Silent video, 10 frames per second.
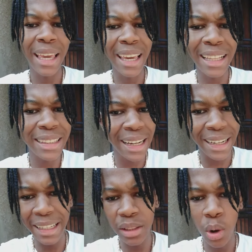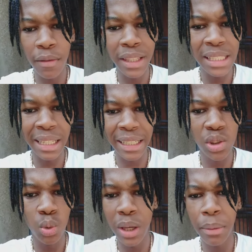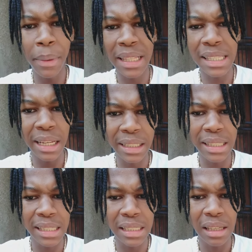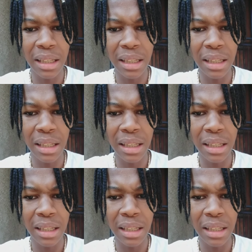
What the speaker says: Get rid of this rich quick mentality.